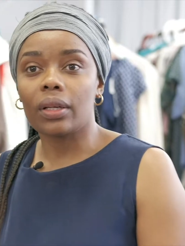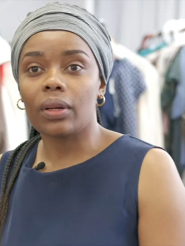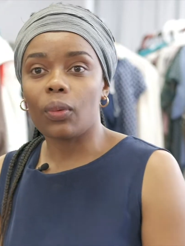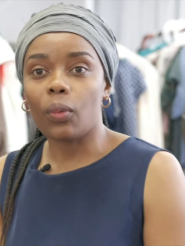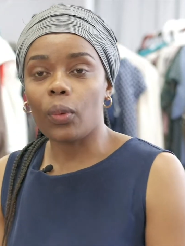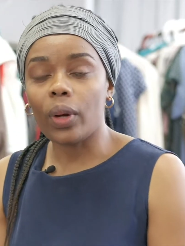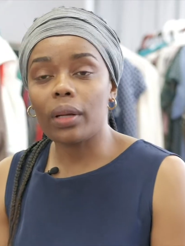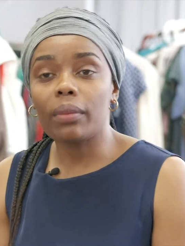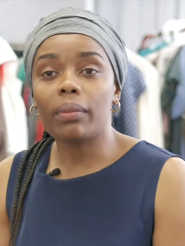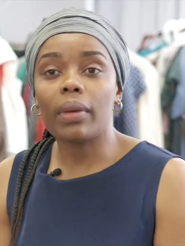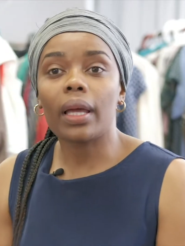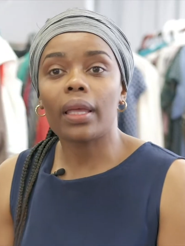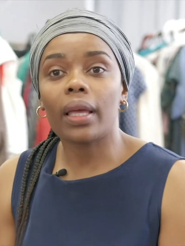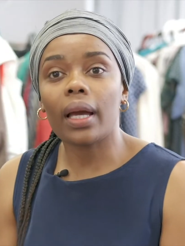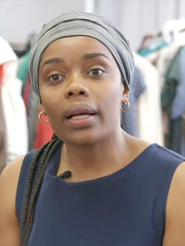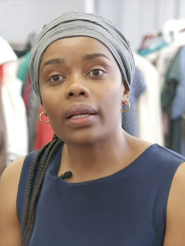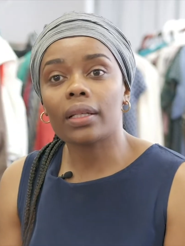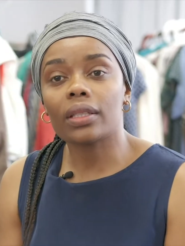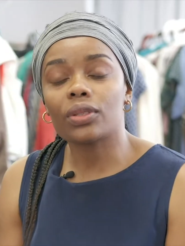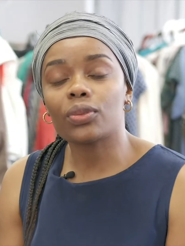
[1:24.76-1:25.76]
when my
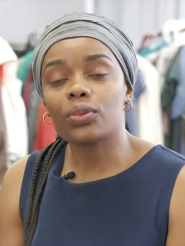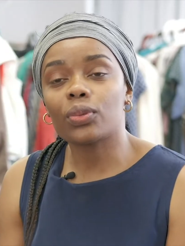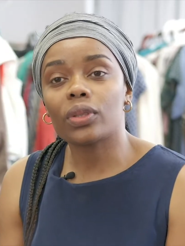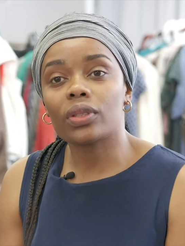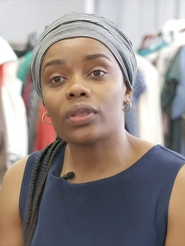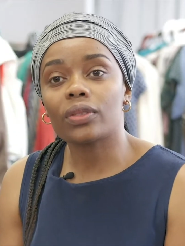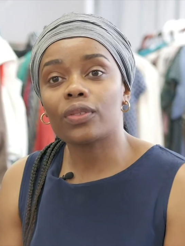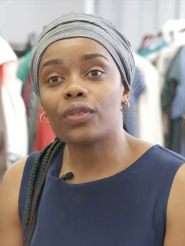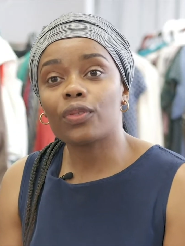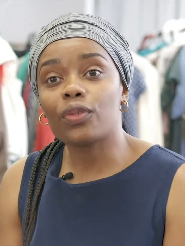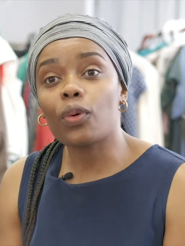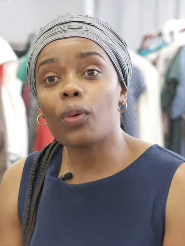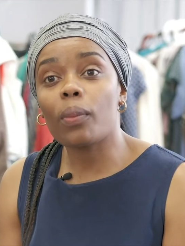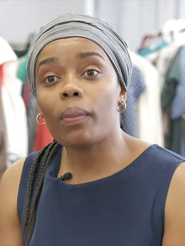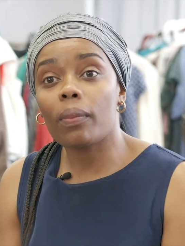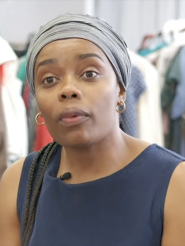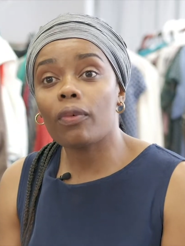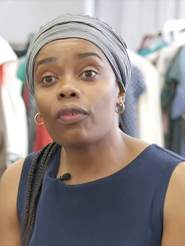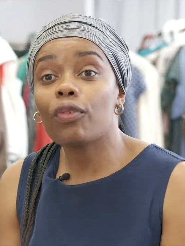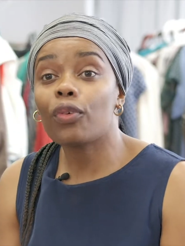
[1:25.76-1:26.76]
youngest was
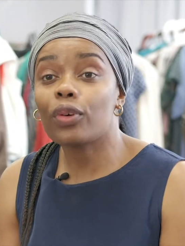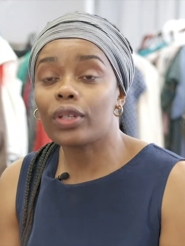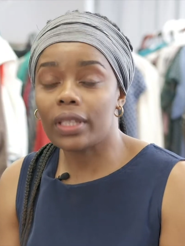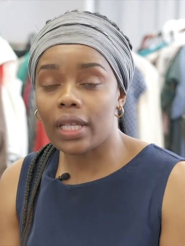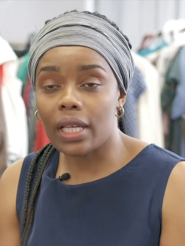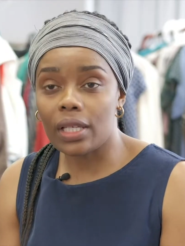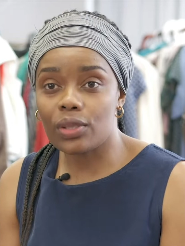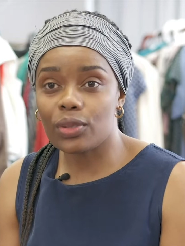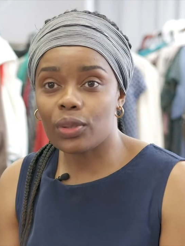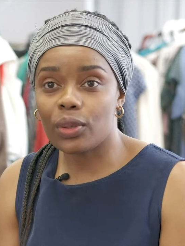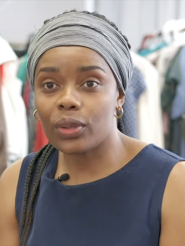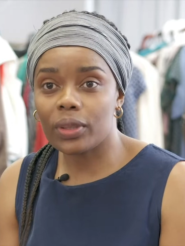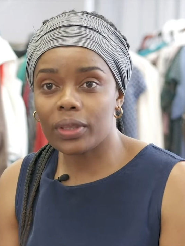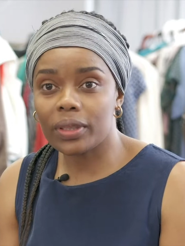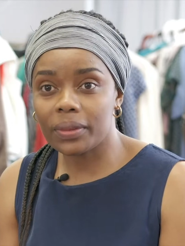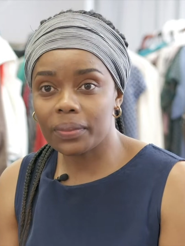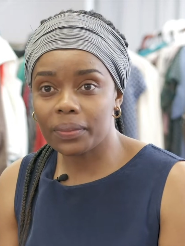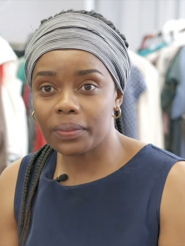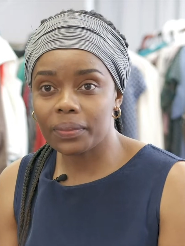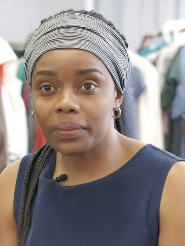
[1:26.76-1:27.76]
four days old.